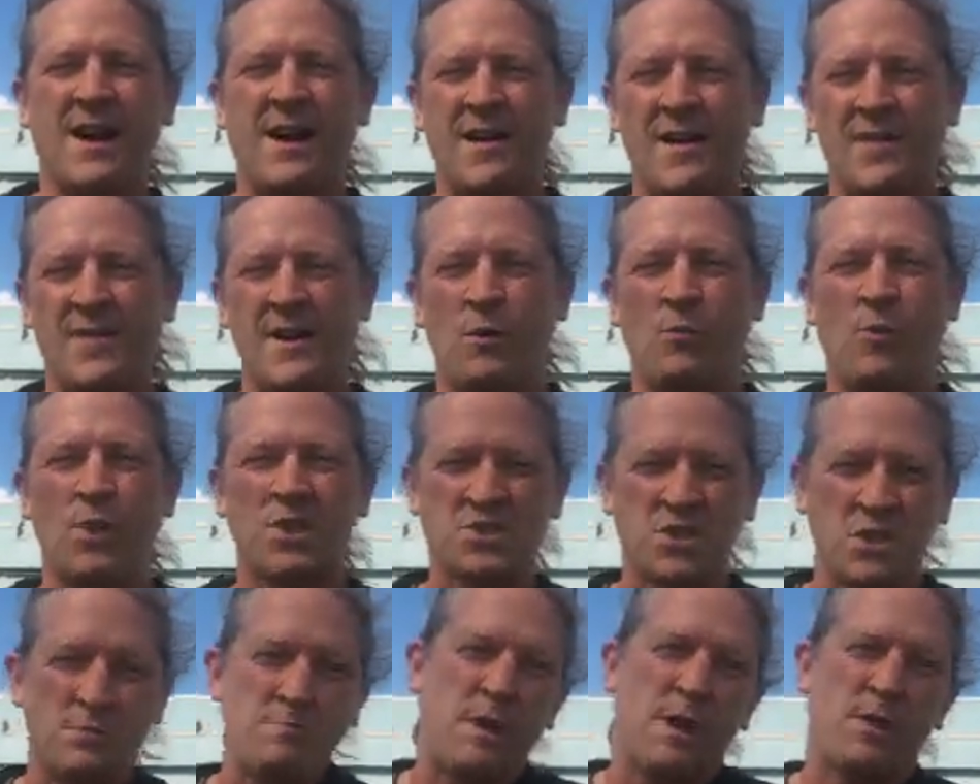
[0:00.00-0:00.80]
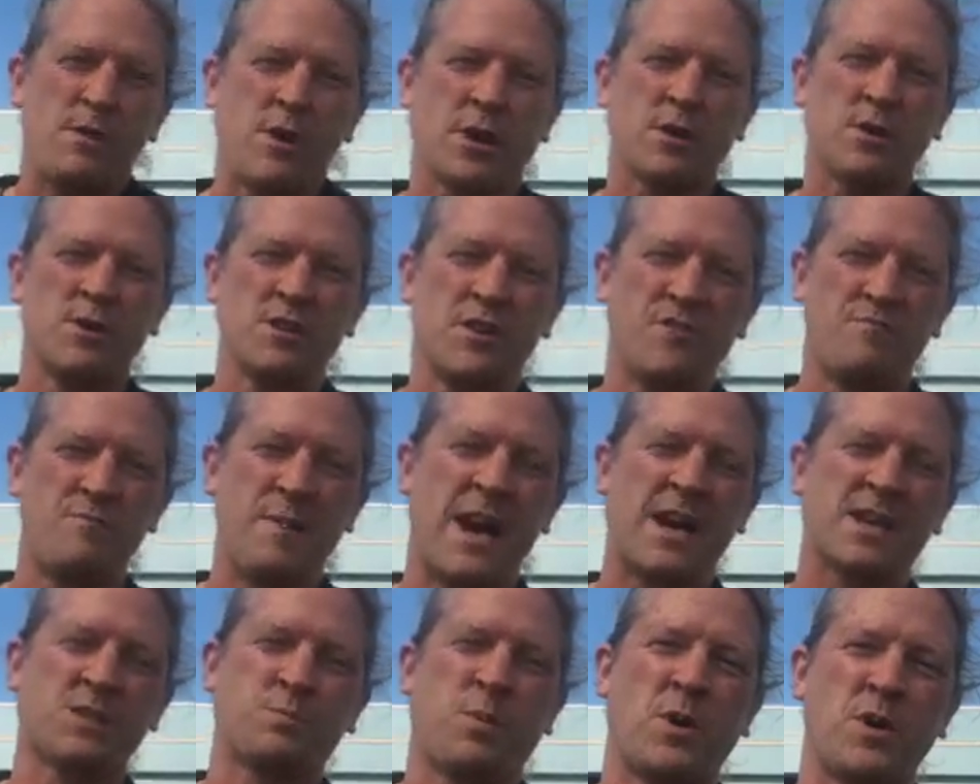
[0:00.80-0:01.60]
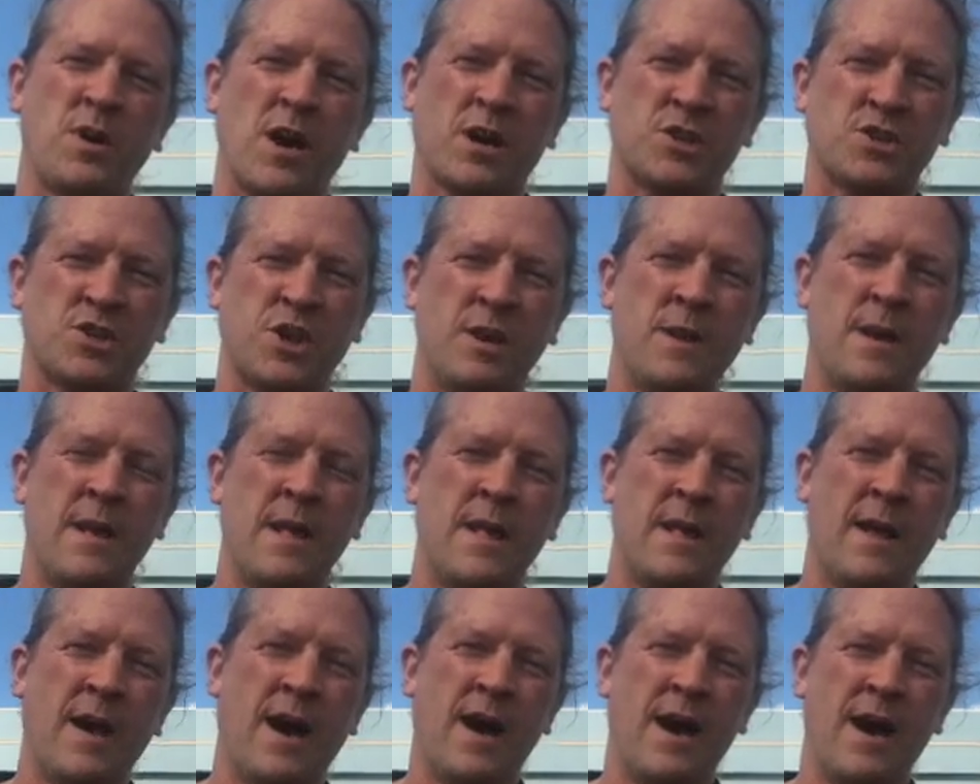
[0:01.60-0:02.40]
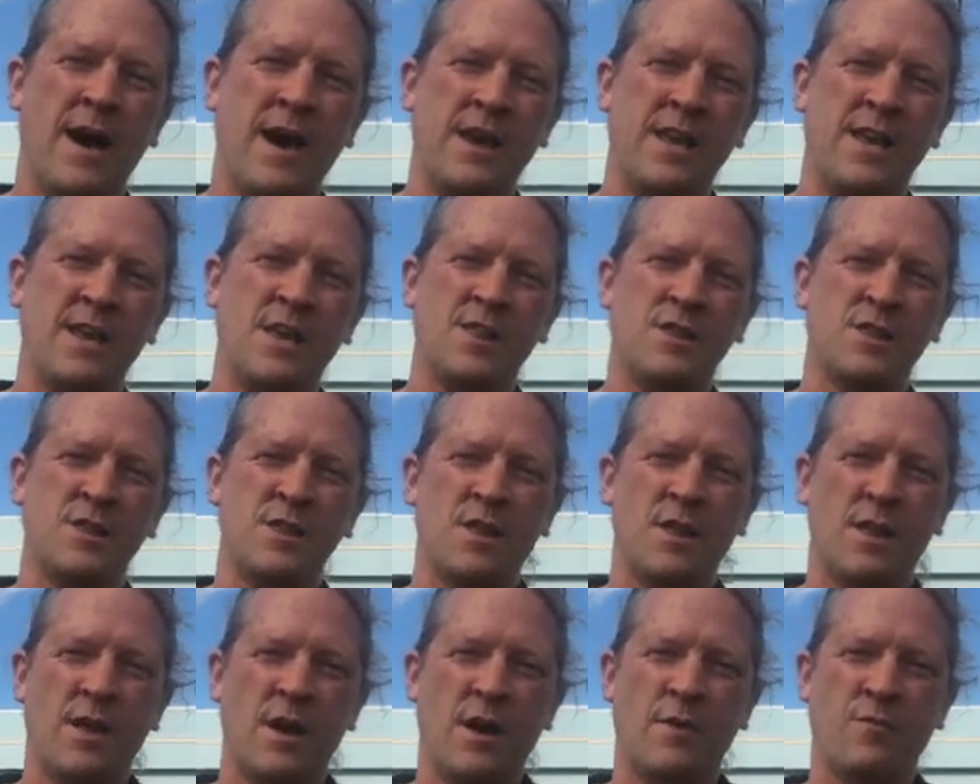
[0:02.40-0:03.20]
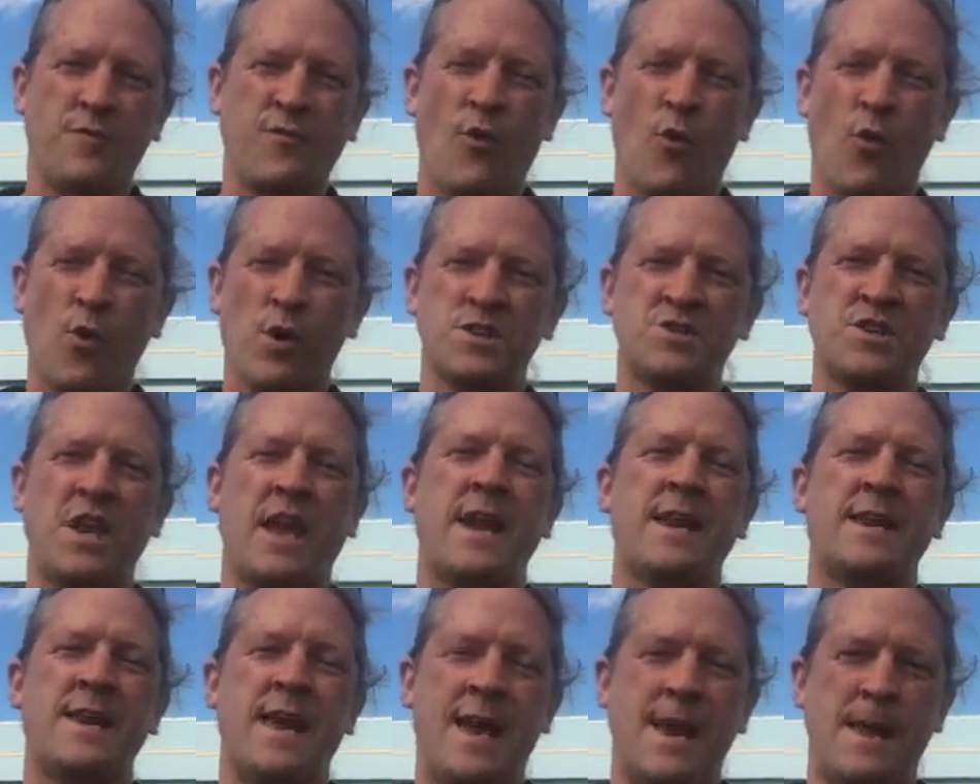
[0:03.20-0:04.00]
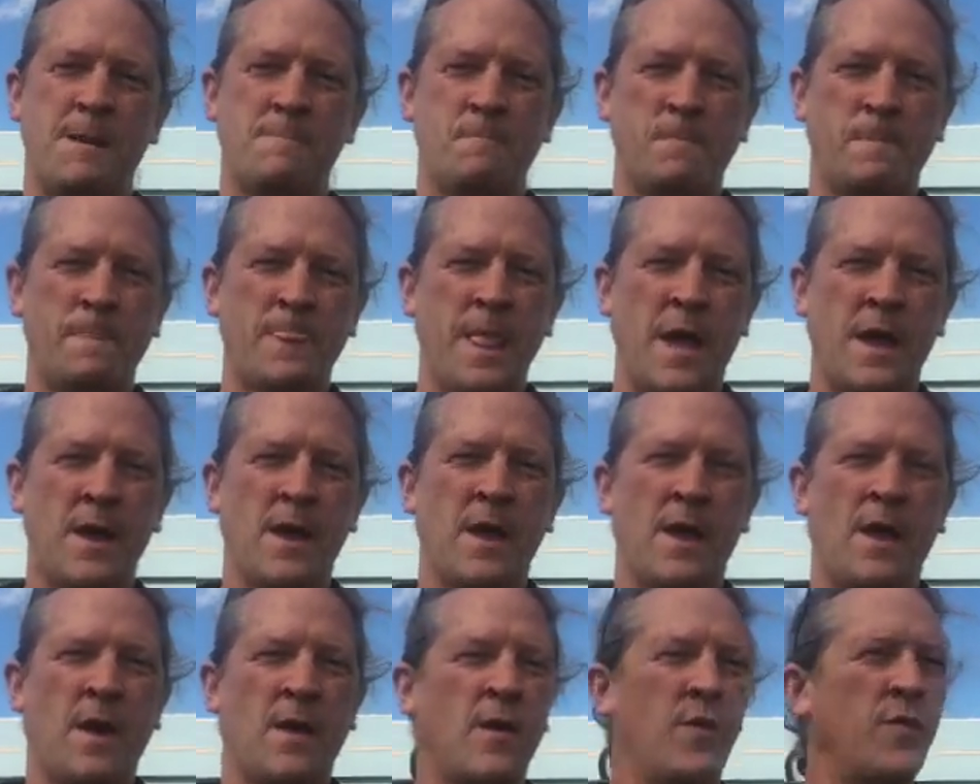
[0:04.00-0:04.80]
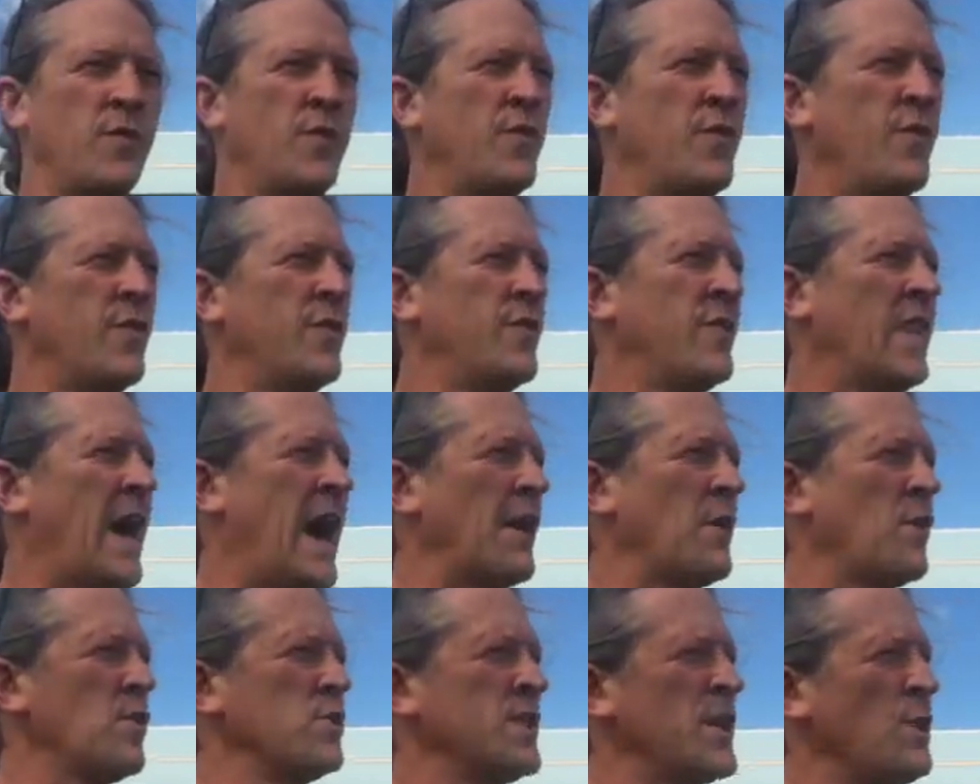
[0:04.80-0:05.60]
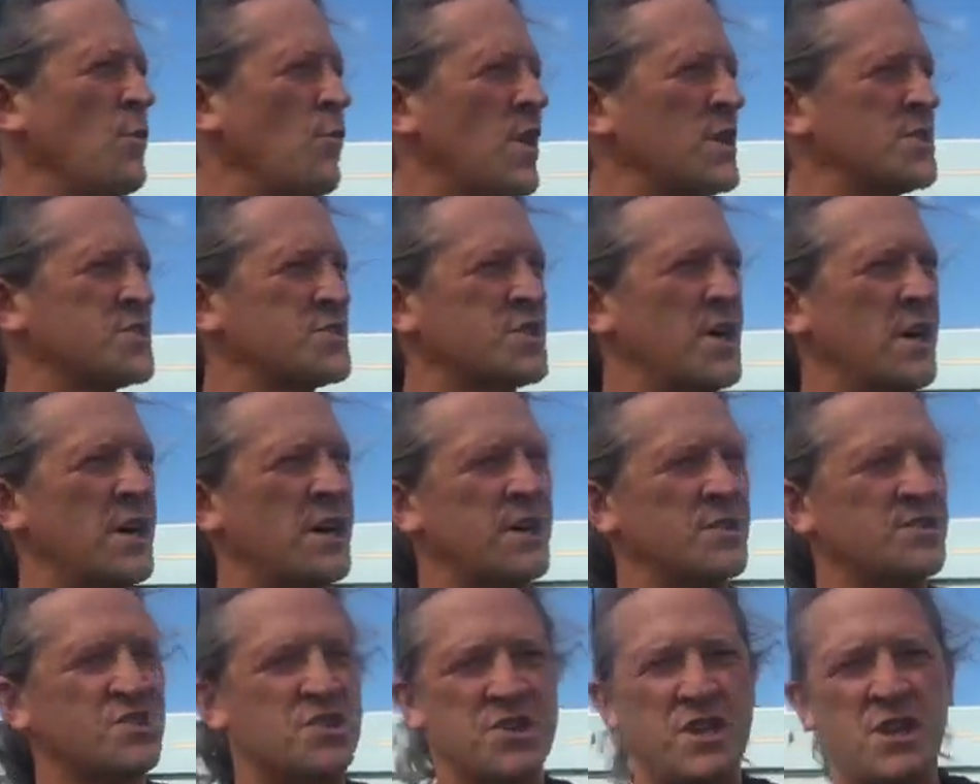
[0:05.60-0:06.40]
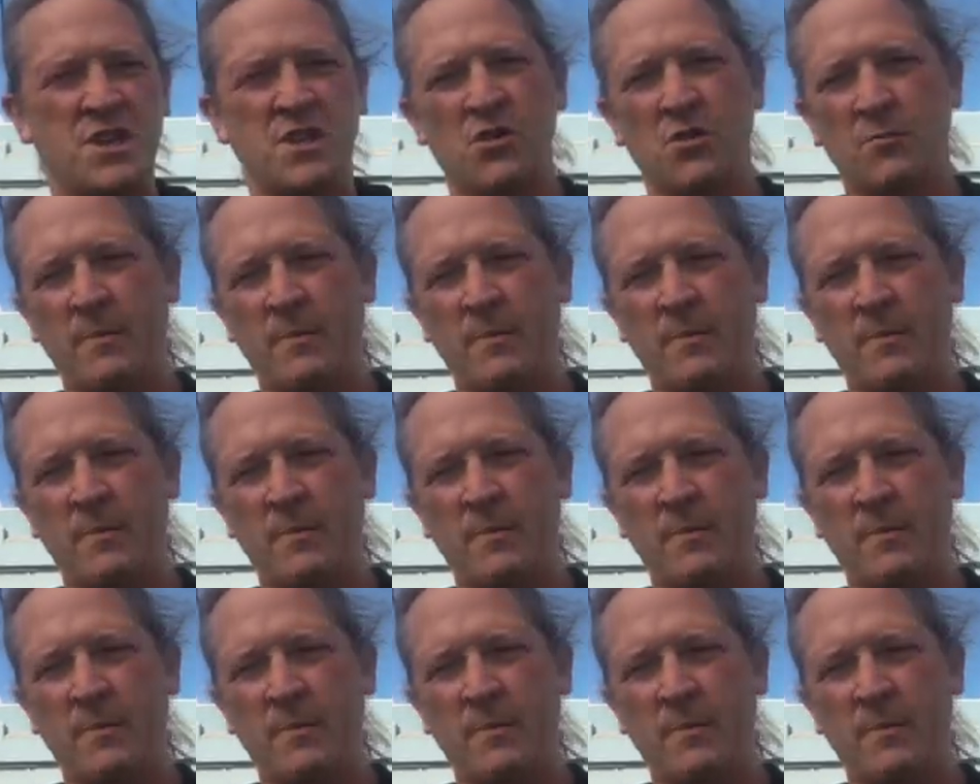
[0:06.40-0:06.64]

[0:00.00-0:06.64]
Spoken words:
that was the miracle of mass production in Ford's heyday. Not only was the steel